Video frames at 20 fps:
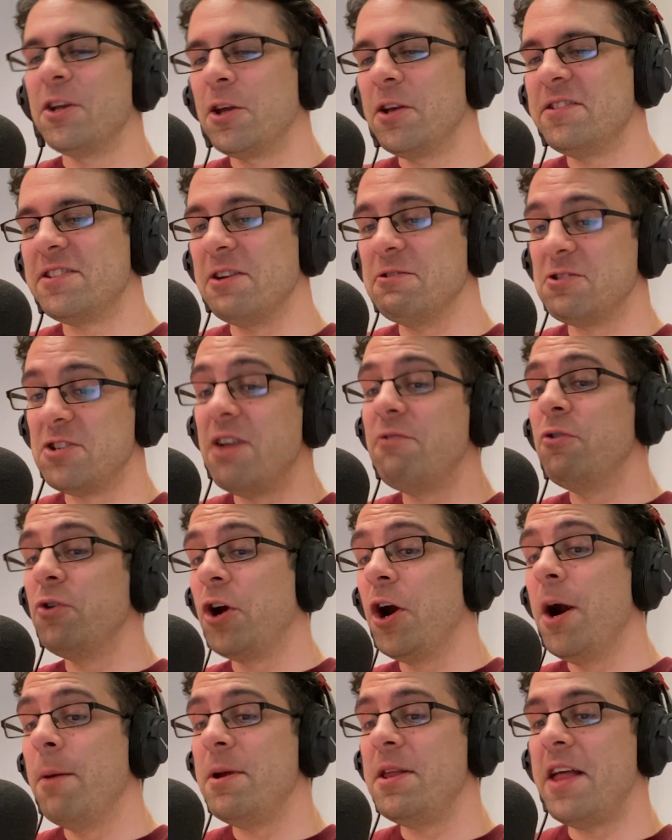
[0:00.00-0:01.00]
So General
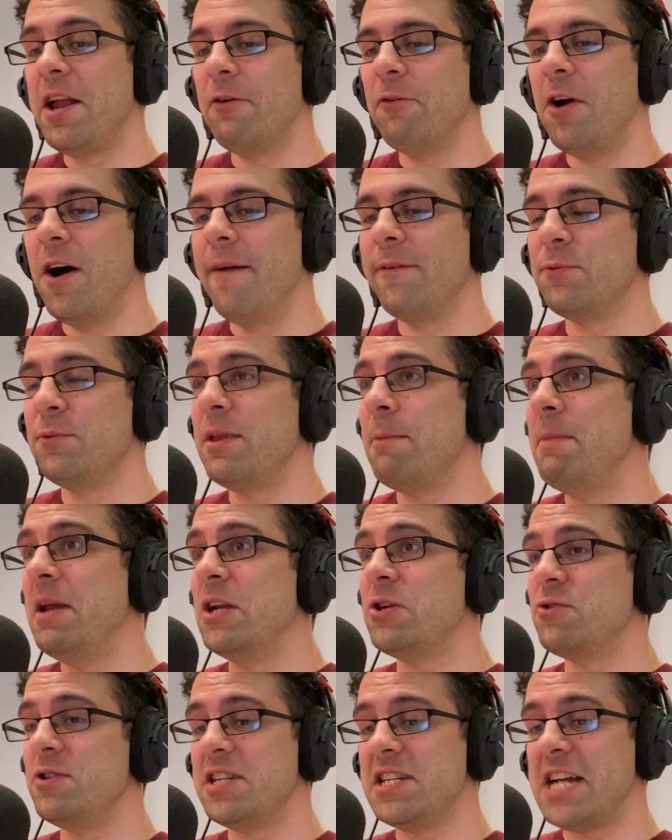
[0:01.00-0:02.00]
Kirby then arrives with a
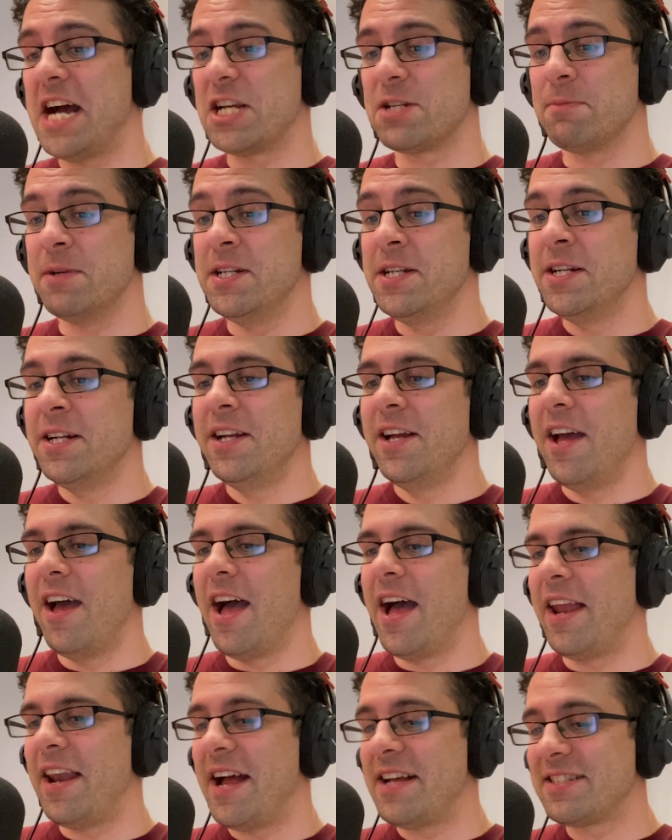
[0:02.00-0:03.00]
military detachment
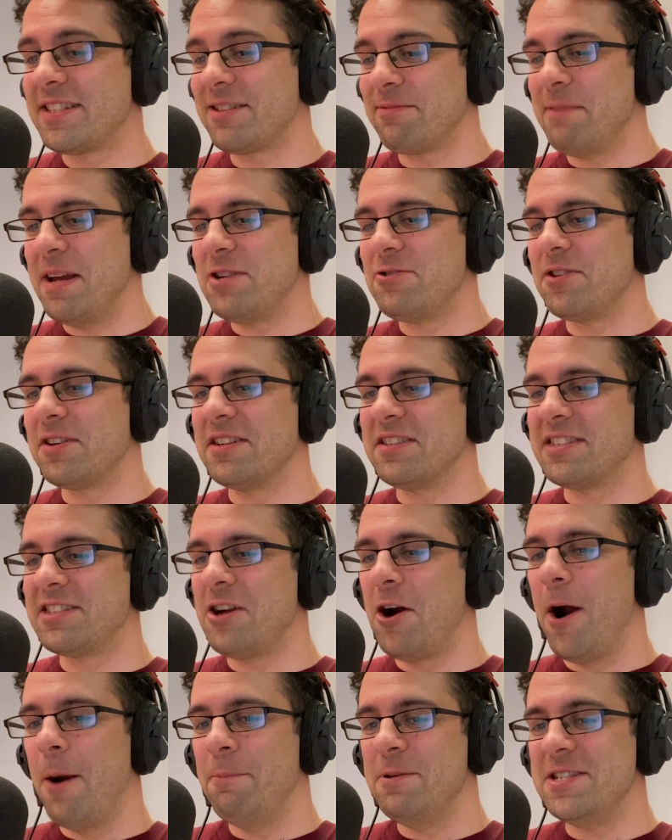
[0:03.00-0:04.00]
and asks Matrix to
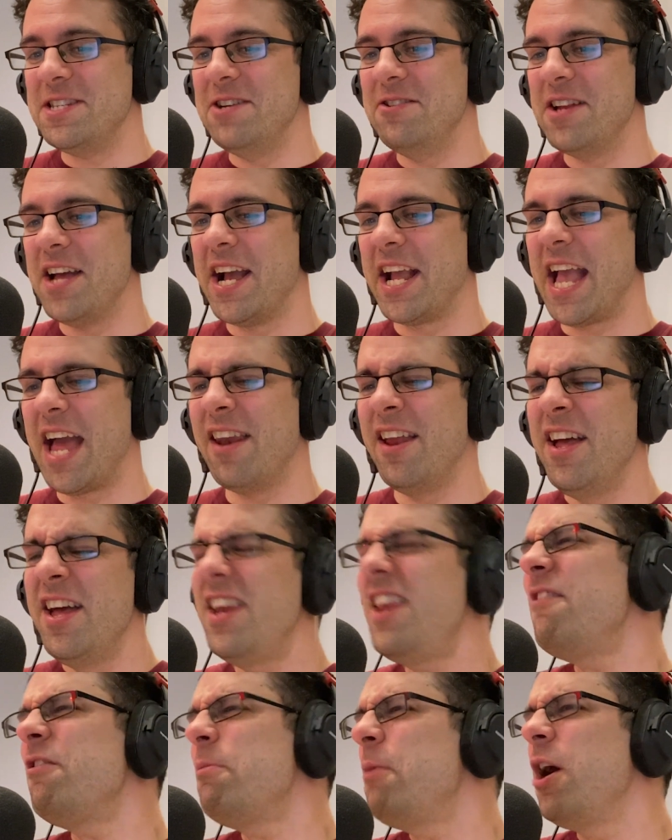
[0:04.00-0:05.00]
start up his unit again.
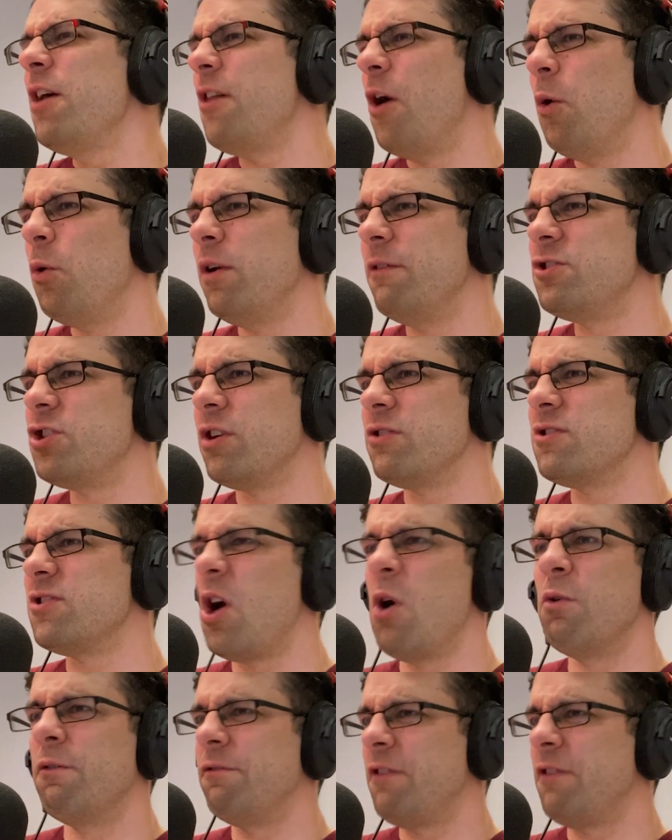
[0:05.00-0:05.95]
Never mind that all of John's old